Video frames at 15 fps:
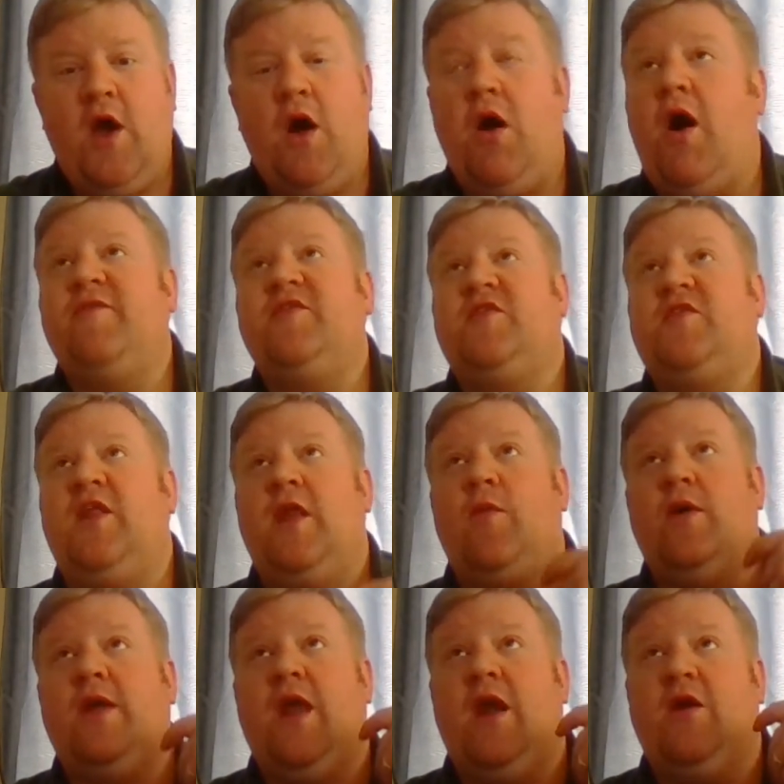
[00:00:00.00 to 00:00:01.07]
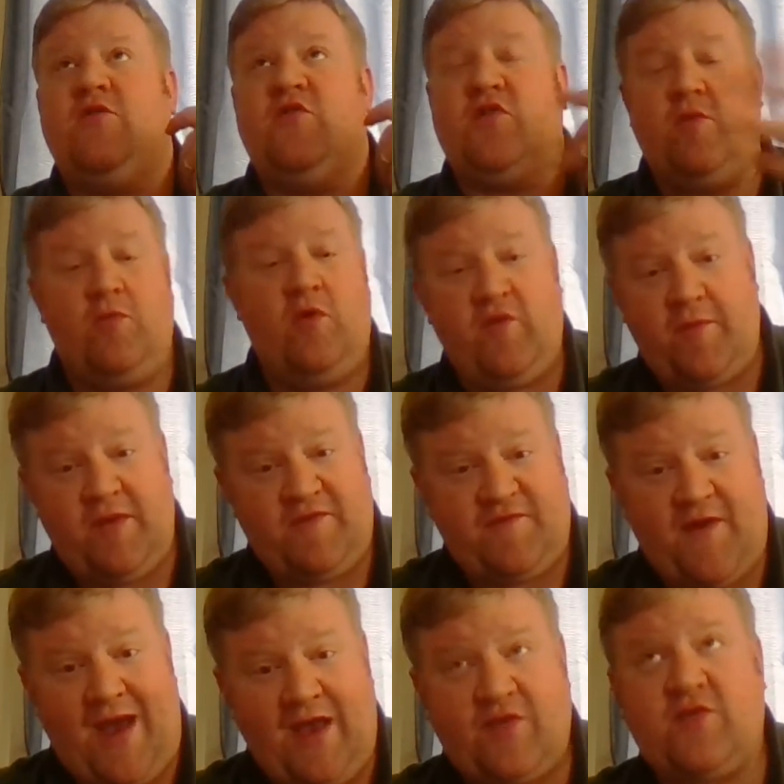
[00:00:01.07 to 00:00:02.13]
Obviously, they want characters to move a bit
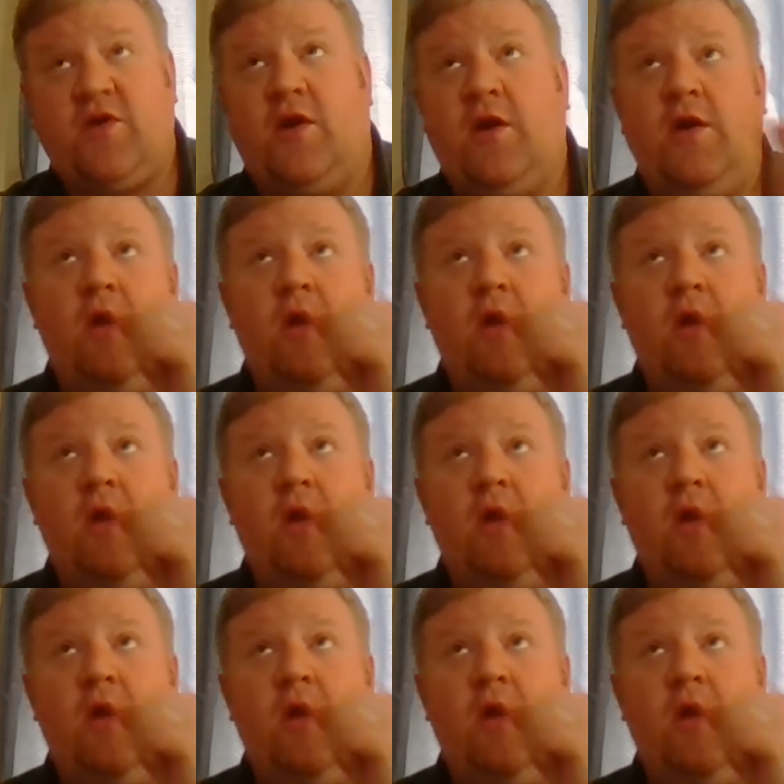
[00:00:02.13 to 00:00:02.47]
faster,